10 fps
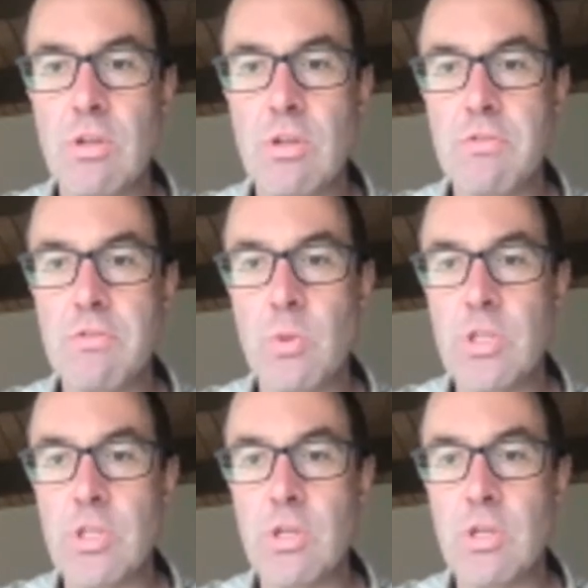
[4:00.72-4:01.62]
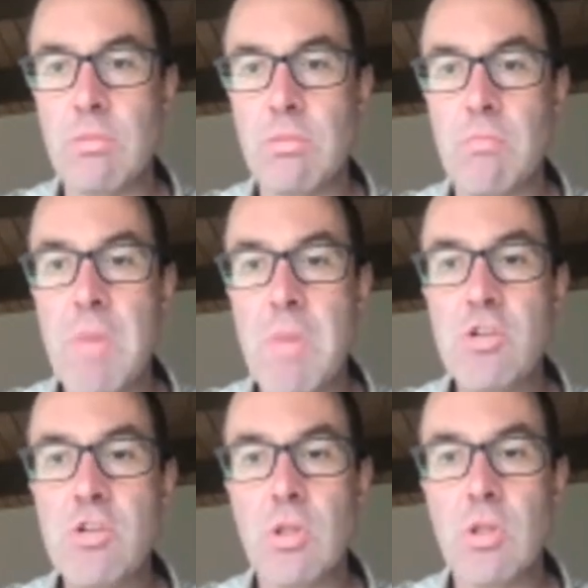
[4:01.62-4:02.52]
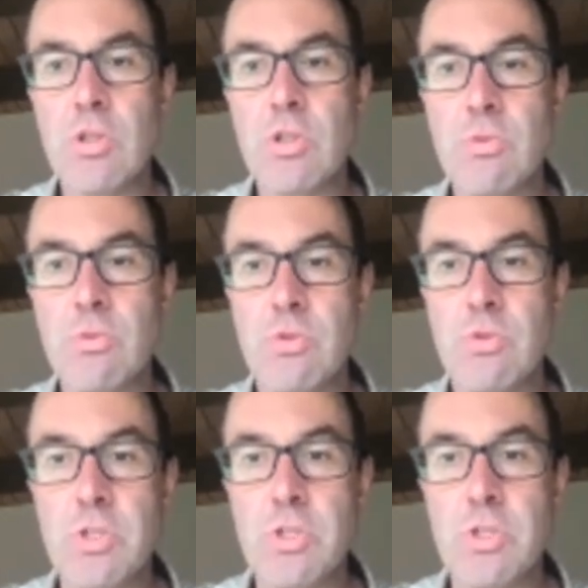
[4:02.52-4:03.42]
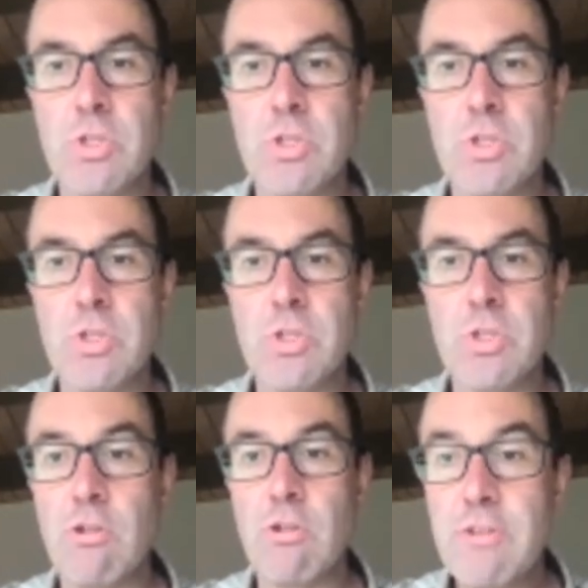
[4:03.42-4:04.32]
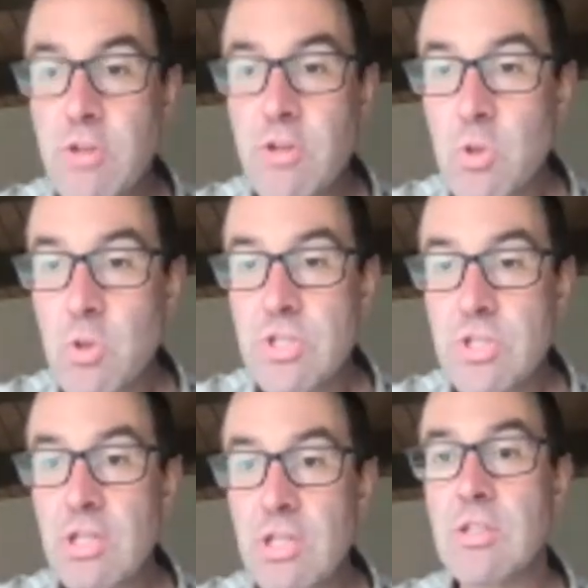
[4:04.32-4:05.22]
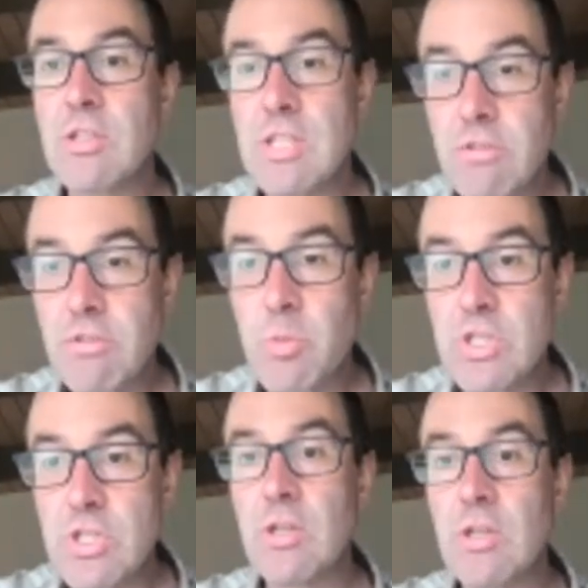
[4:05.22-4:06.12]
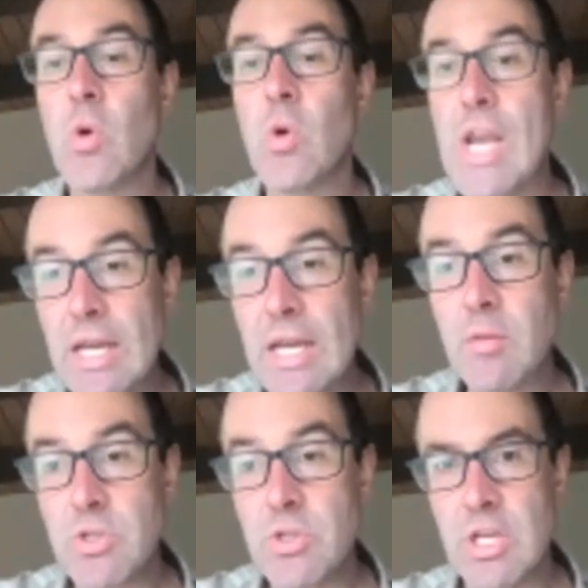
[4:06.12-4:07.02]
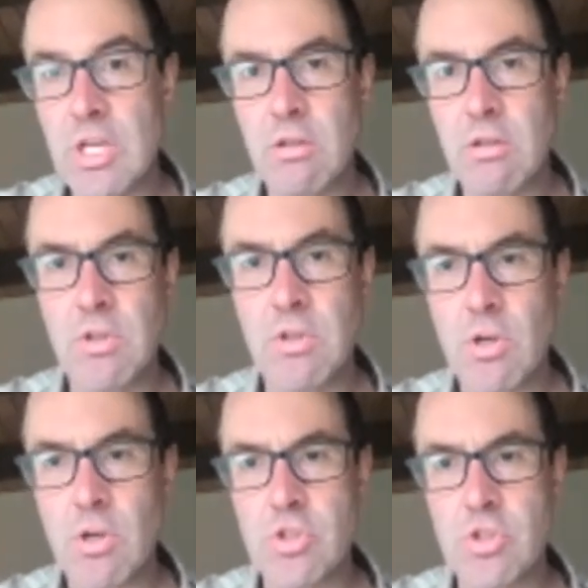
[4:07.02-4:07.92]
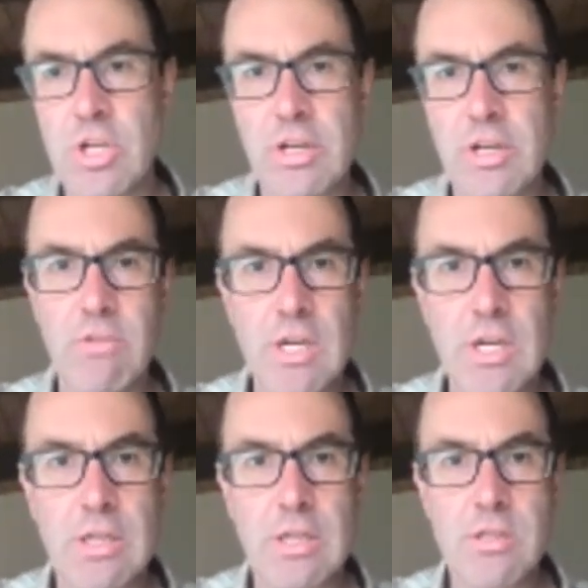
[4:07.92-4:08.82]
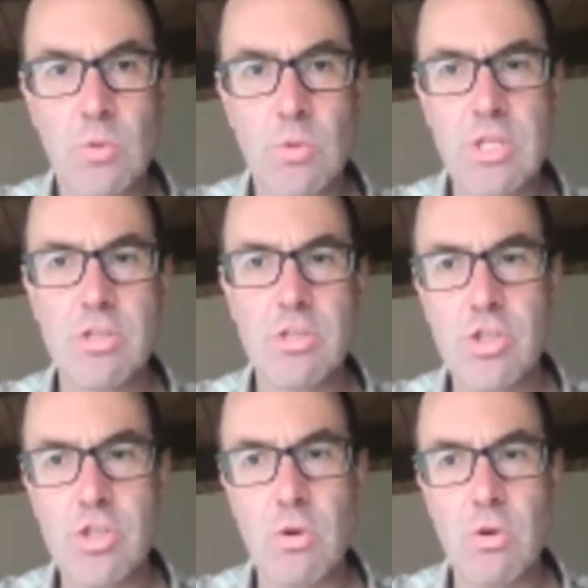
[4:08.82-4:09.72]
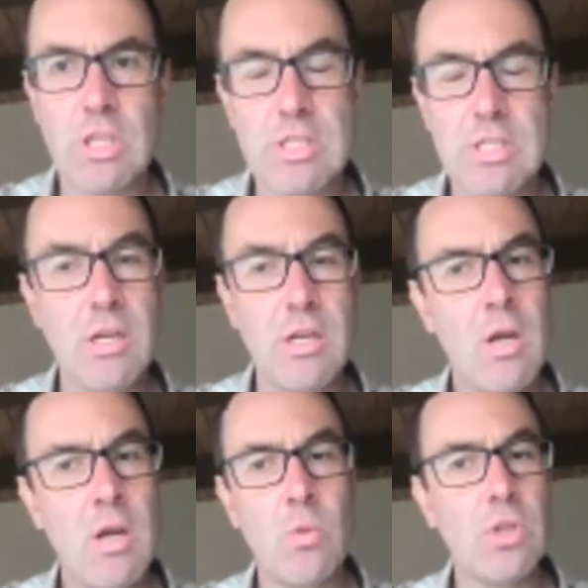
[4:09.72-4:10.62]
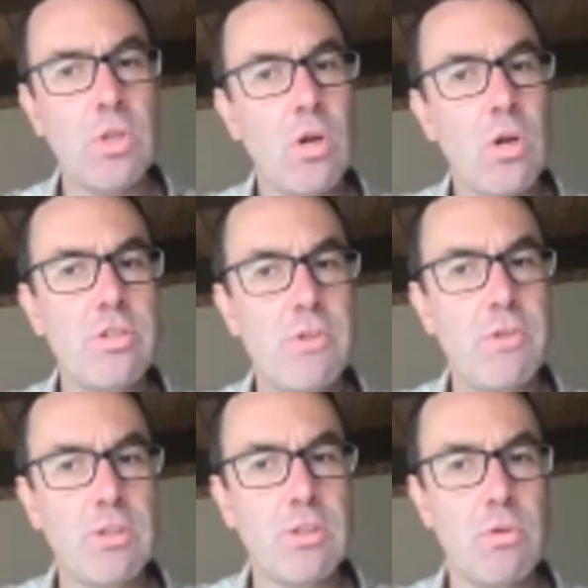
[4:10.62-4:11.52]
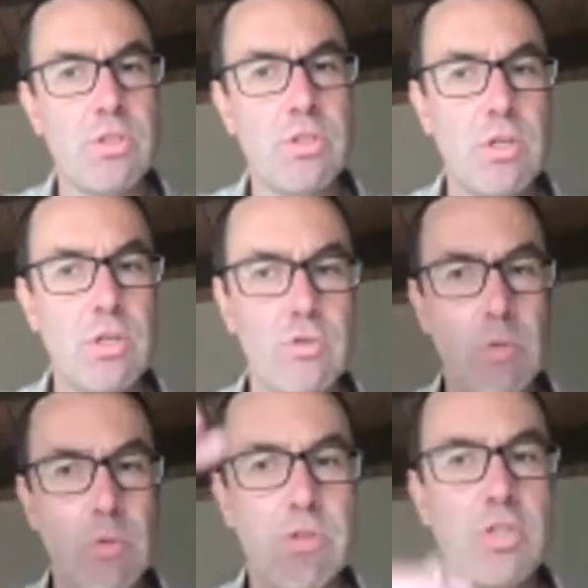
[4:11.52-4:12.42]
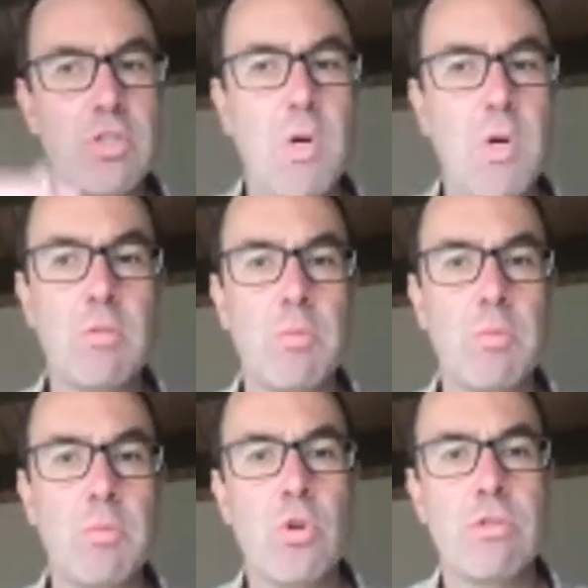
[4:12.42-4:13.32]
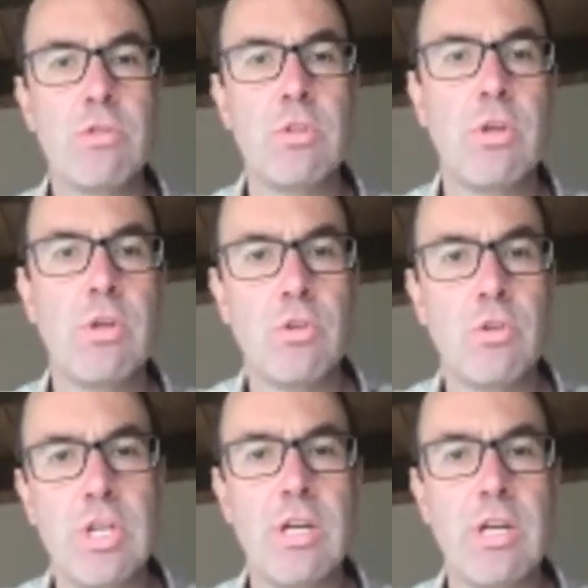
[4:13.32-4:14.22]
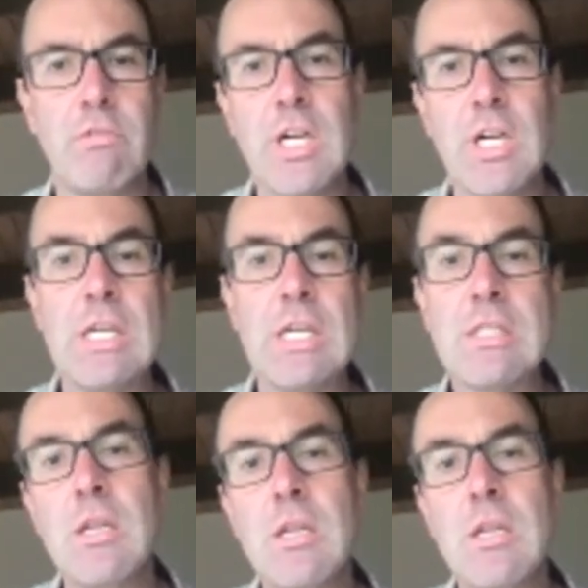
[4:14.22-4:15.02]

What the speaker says: for when the major locus was responsible for 50%, 70%, or 90% of the total genetic variance. And what this is showing is that when the large effect locus contributes a smaller proportion of the total genetic variance,